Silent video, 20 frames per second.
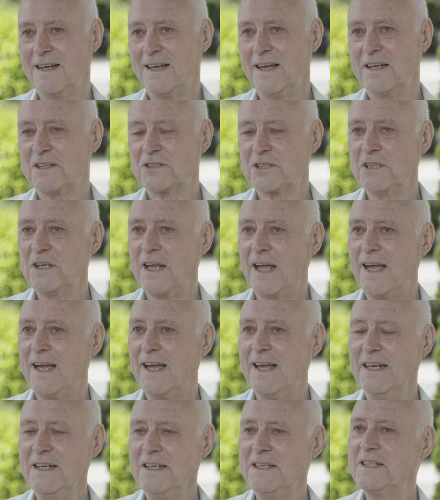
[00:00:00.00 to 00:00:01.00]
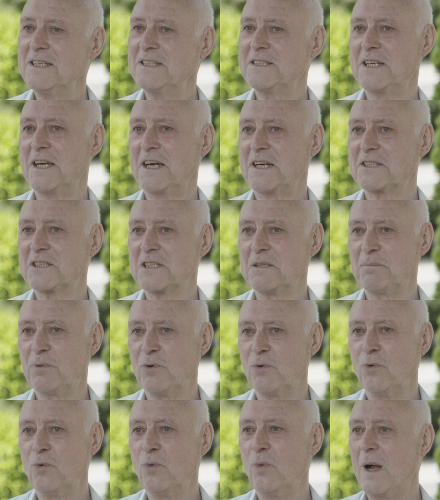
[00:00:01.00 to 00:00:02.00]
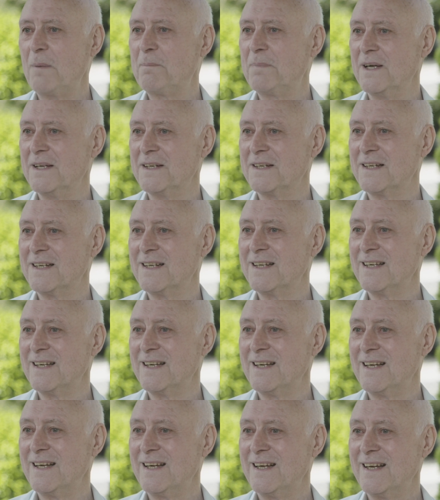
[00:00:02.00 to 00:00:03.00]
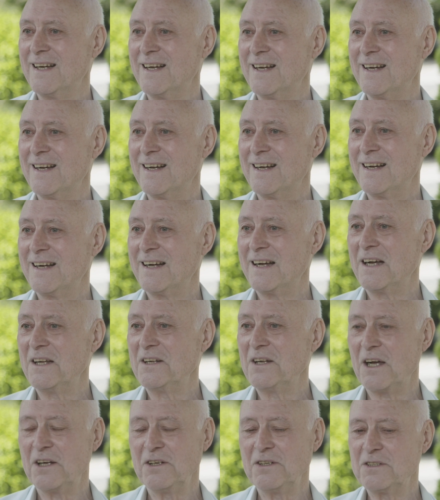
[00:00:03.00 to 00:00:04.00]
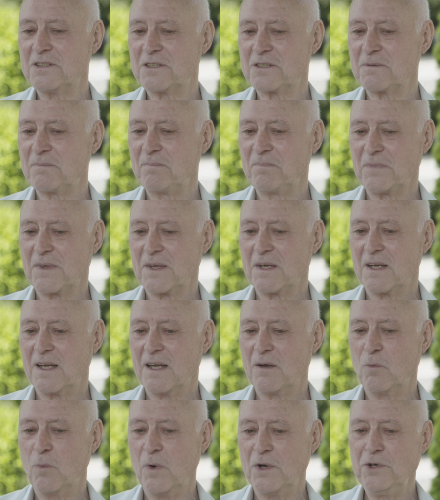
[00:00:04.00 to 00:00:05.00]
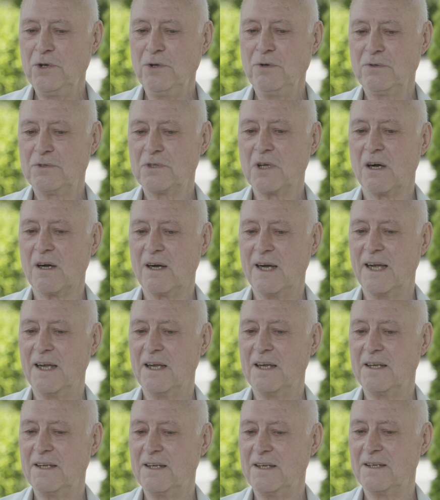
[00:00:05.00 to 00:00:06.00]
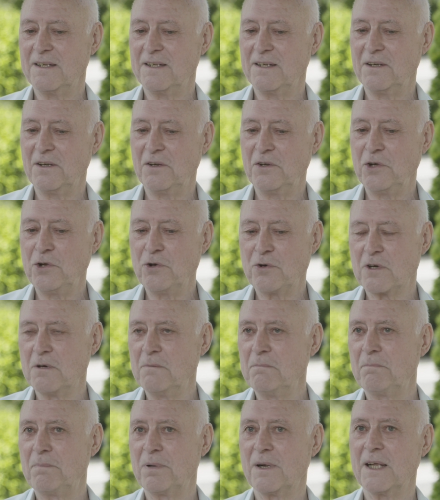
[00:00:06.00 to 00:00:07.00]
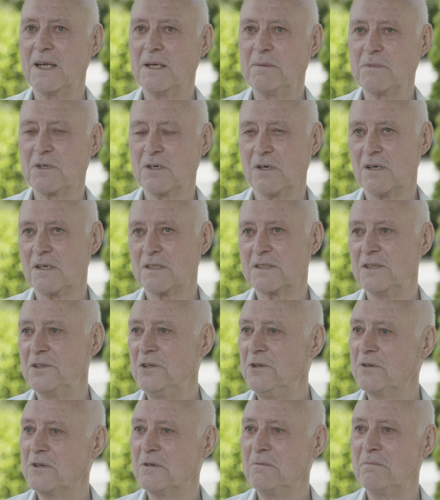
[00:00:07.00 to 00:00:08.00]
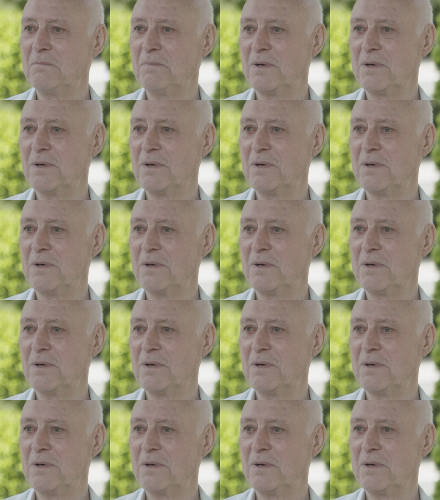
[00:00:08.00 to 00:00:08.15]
it's an indetectable weapon. And when you die, you can blame God and you can